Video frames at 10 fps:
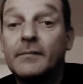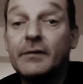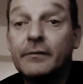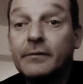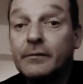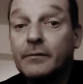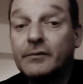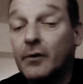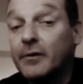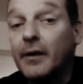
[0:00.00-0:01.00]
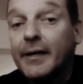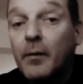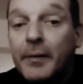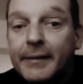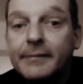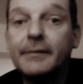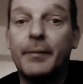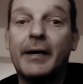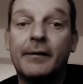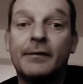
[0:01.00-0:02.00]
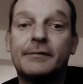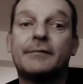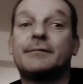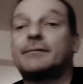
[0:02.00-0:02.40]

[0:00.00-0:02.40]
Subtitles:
to talk a little bit about